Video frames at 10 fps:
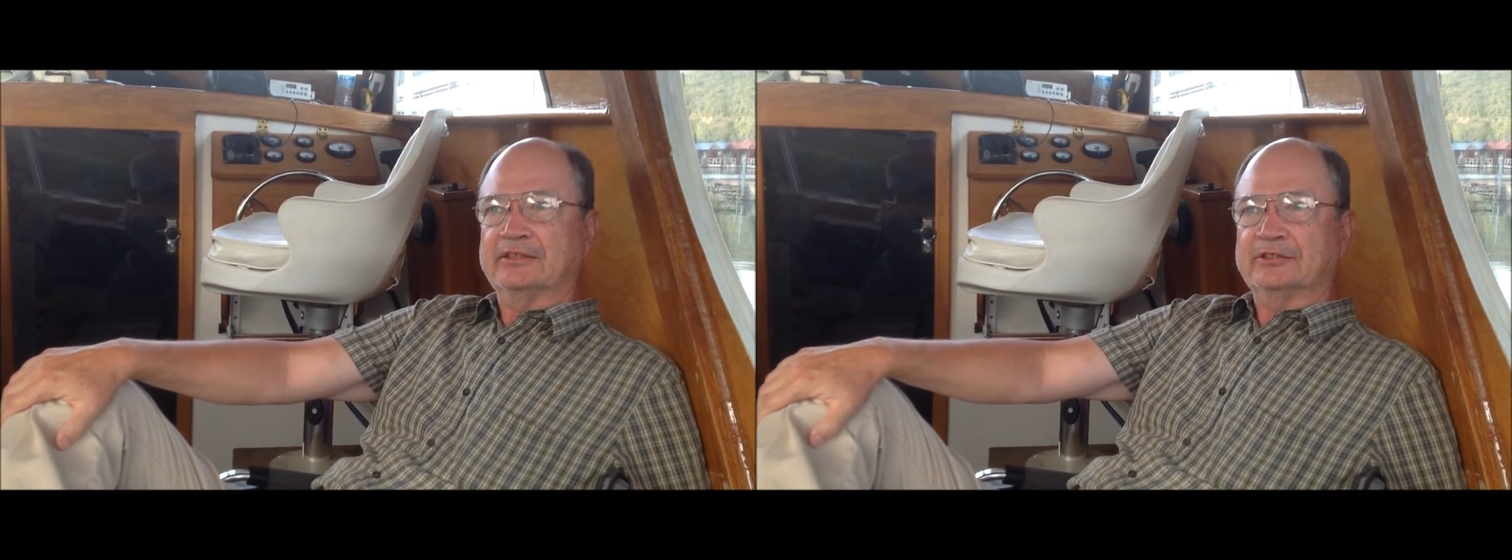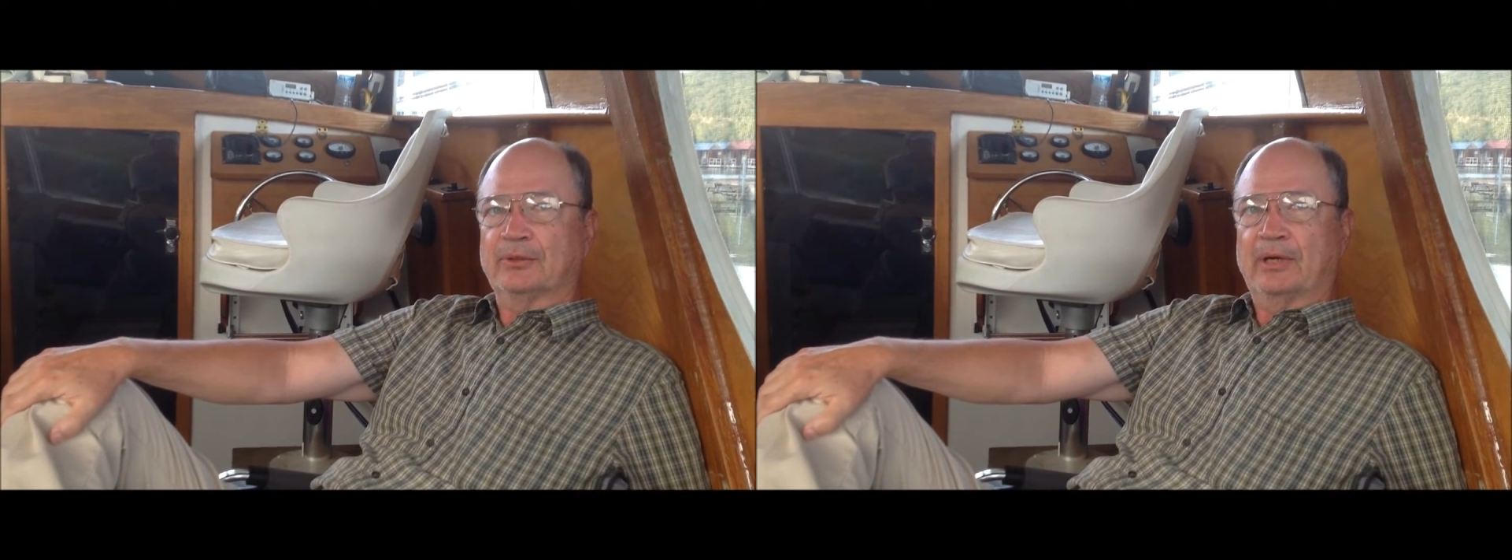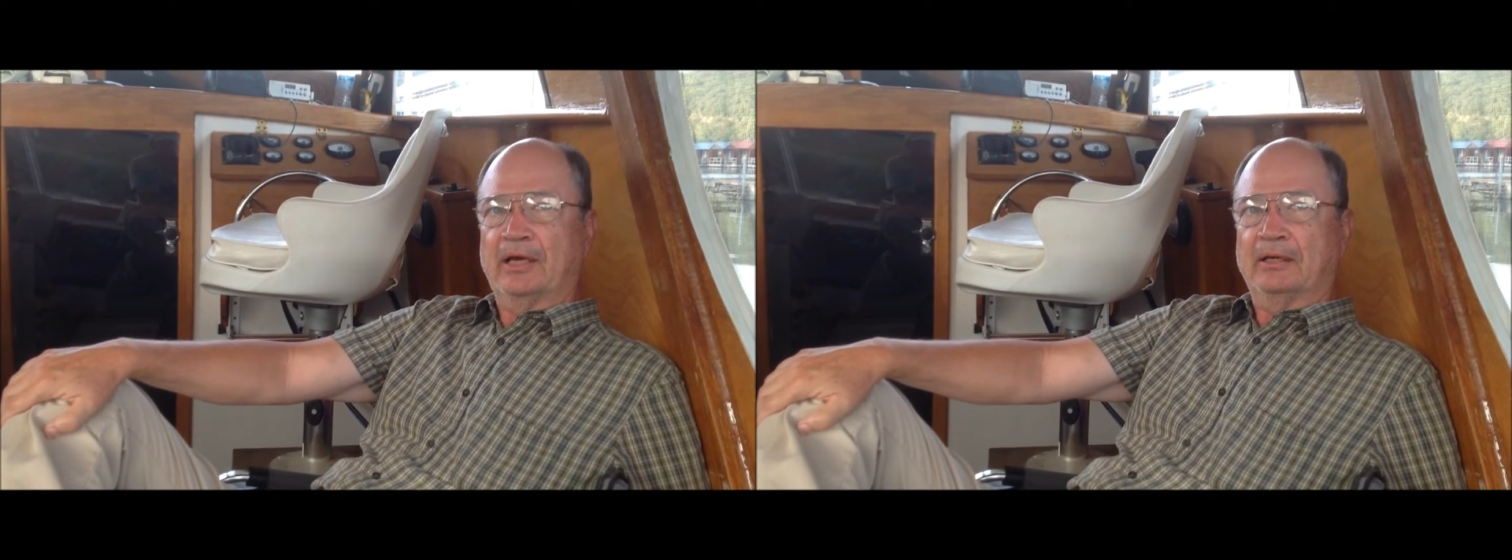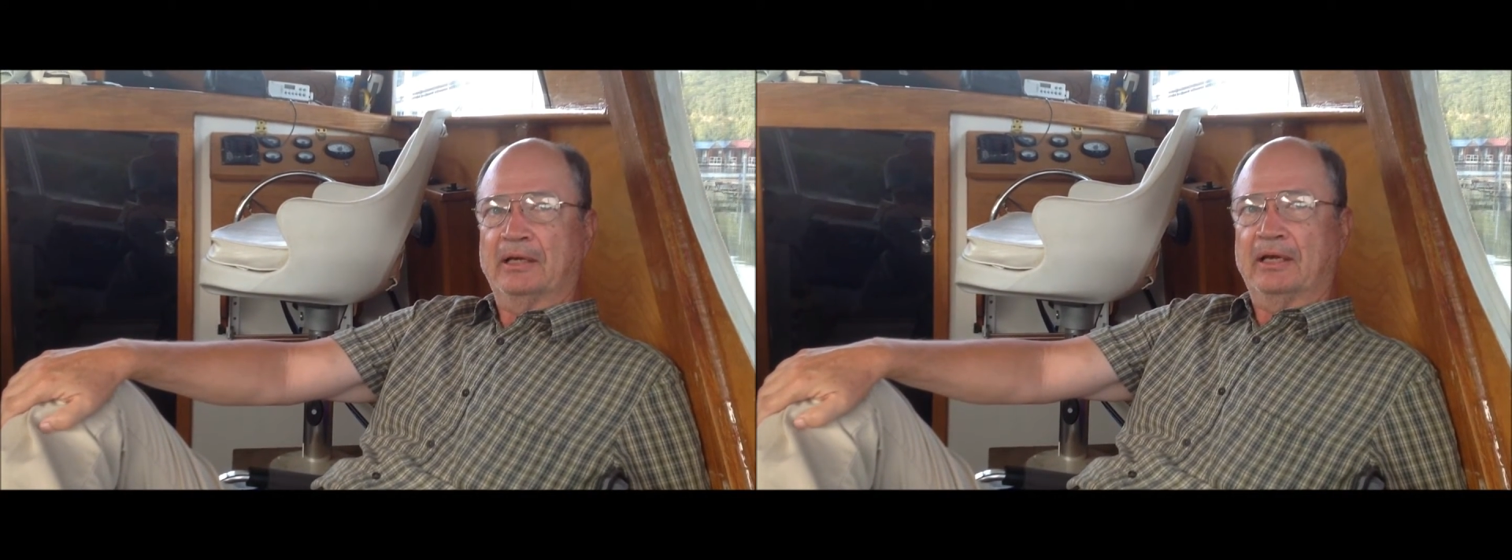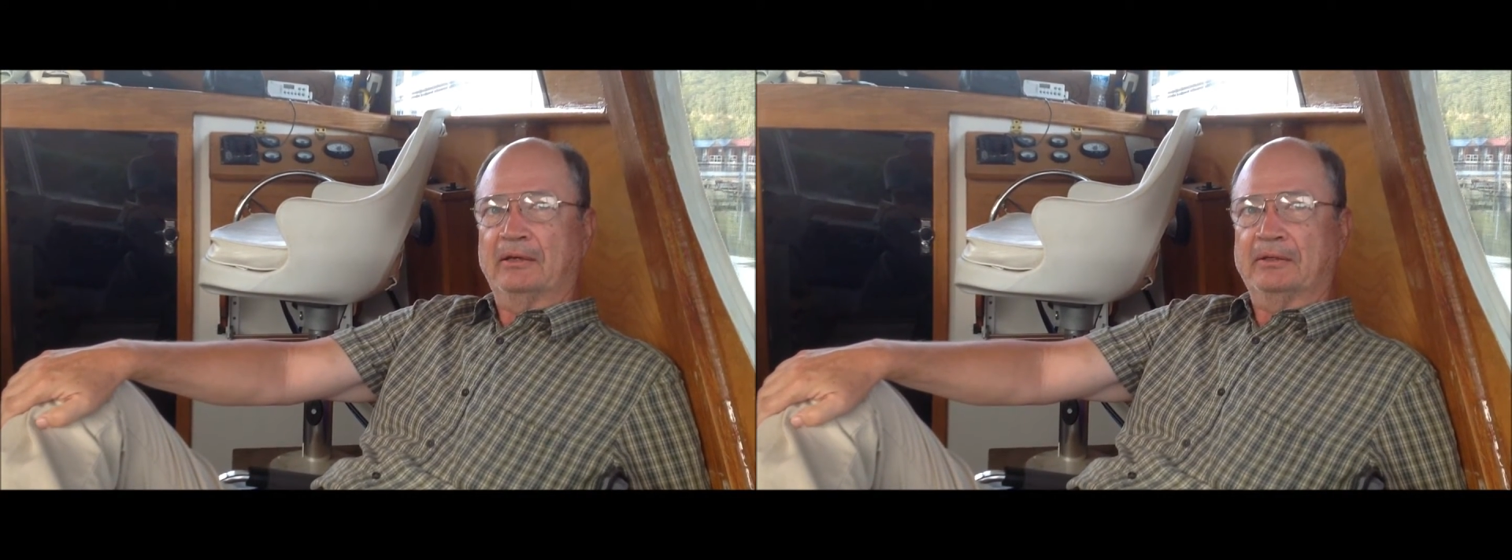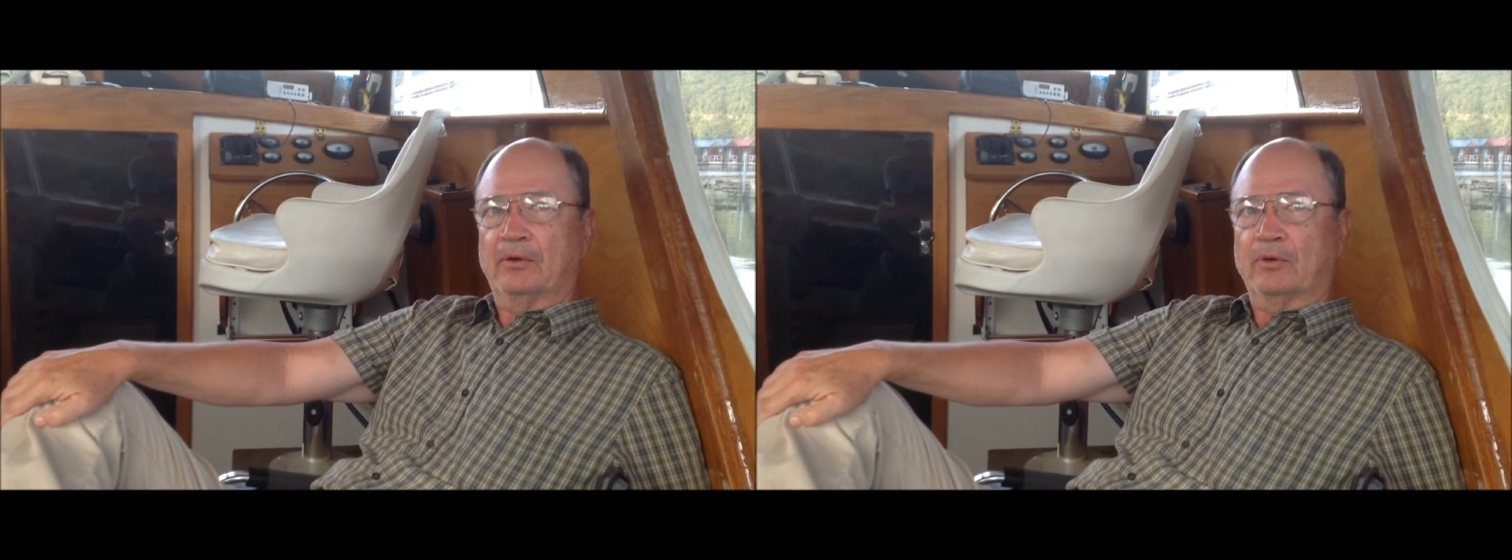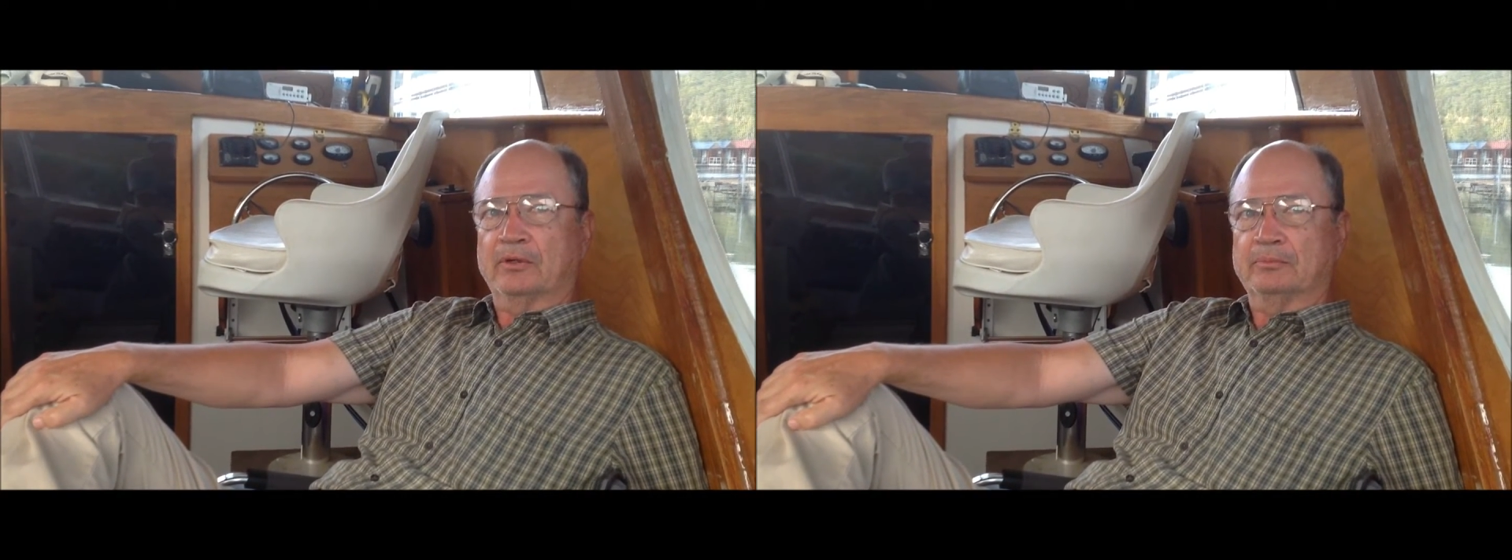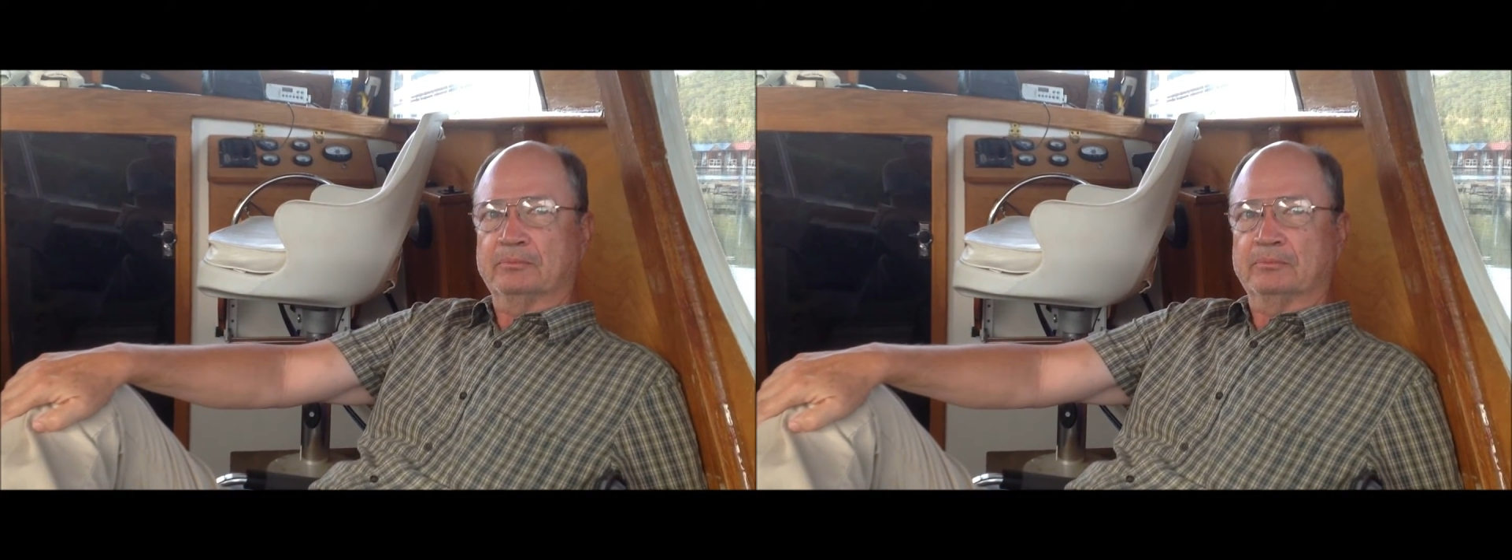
so I ordered